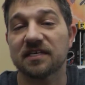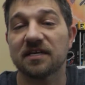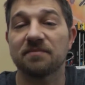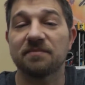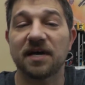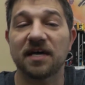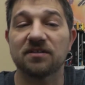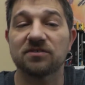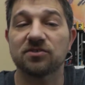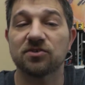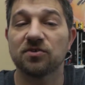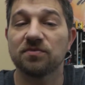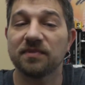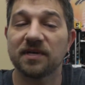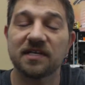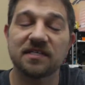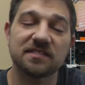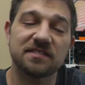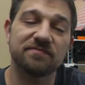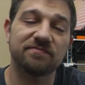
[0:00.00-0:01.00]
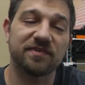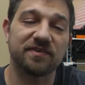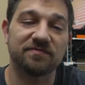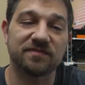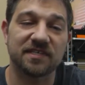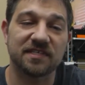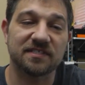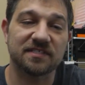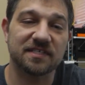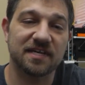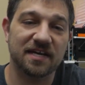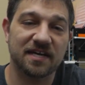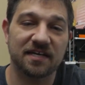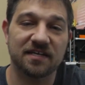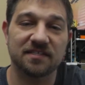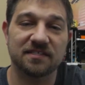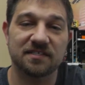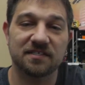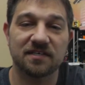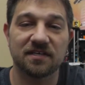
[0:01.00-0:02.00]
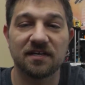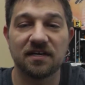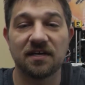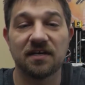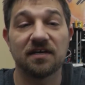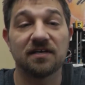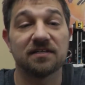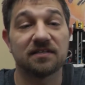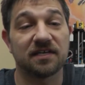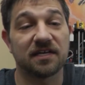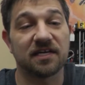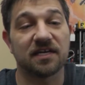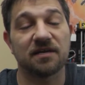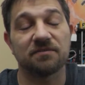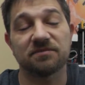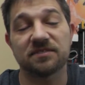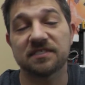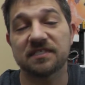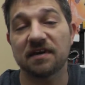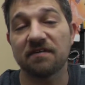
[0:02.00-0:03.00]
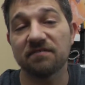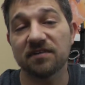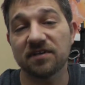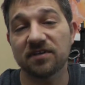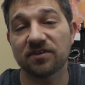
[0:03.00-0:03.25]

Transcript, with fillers: in about 2 minutes and 15 seconds. To get up to 70